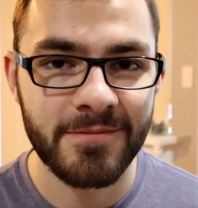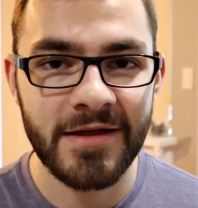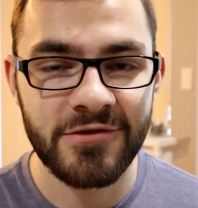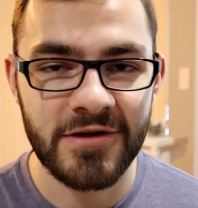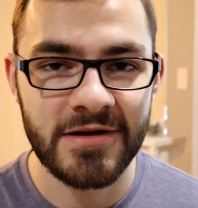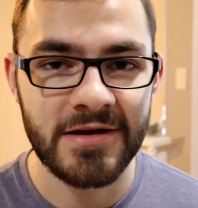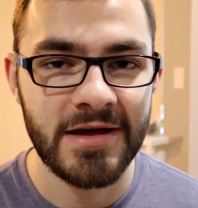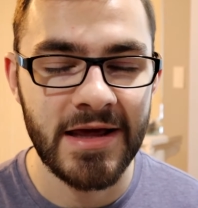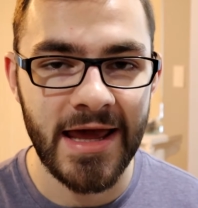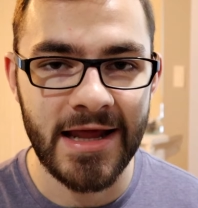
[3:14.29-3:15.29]
mentioned,
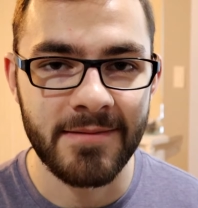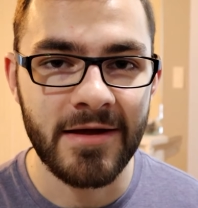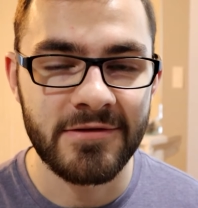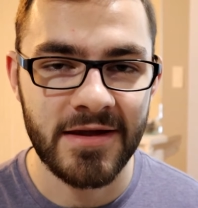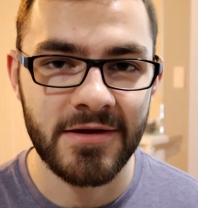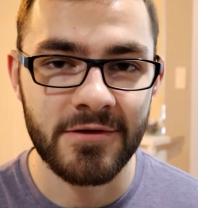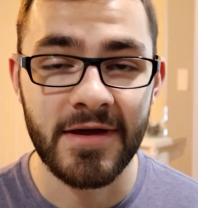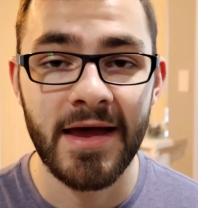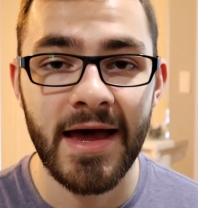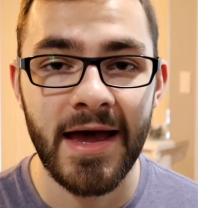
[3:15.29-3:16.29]
in about 10 years.